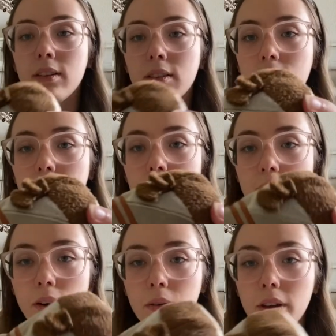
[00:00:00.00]
is just
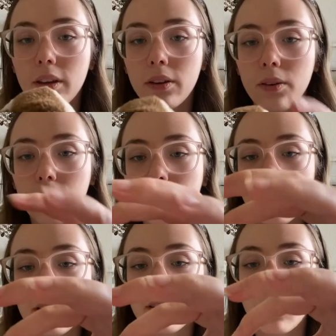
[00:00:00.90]
so cute.
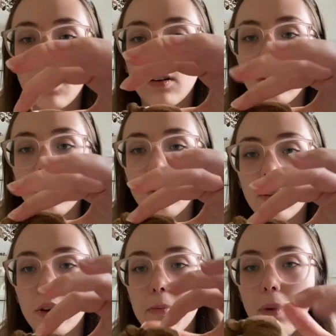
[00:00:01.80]
She's got her little
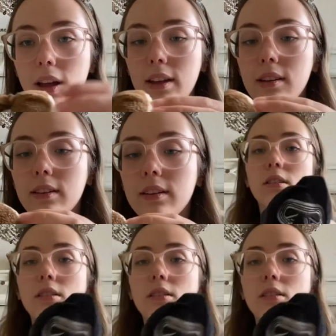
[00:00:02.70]
three buns.